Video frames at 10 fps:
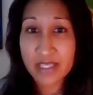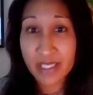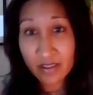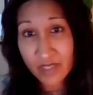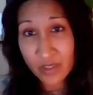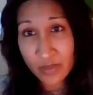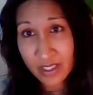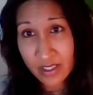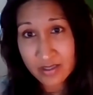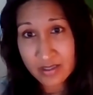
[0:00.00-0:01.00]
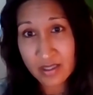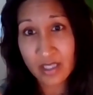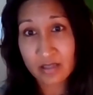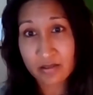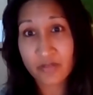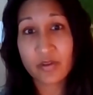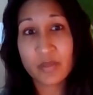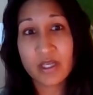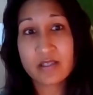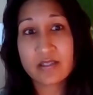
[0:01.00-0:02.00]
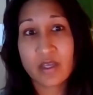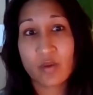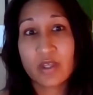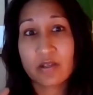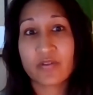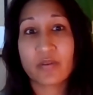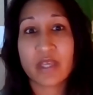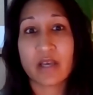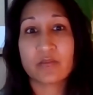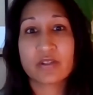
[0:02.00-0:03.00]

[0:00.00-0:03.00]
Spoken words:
They innovate with us, they learn from us, and we learn from them.